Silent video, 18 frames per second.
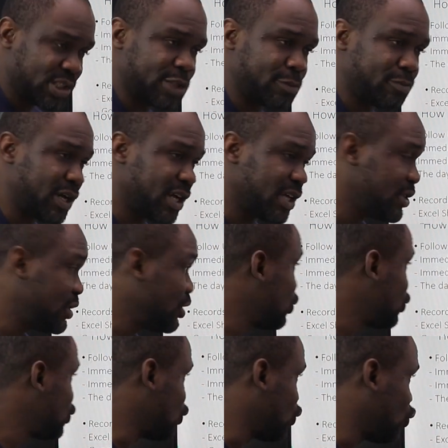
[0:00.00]

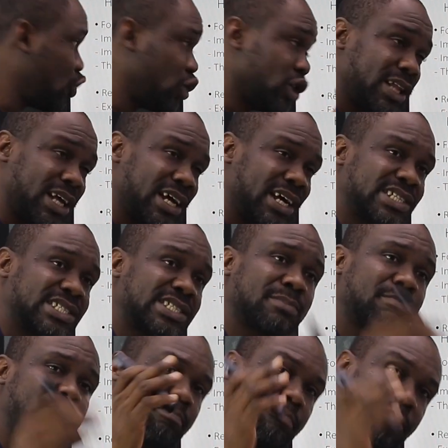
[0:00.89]
dispatched to
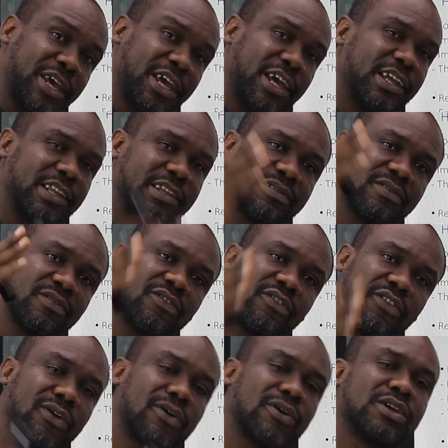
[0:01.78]
orders paid
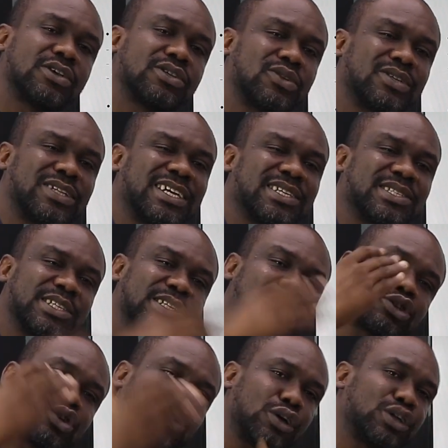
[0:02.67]
for. So that's the
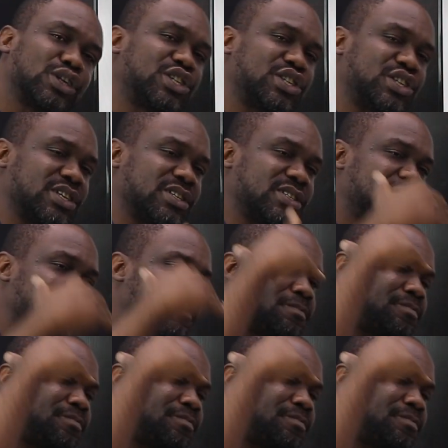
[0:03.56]
third sheet.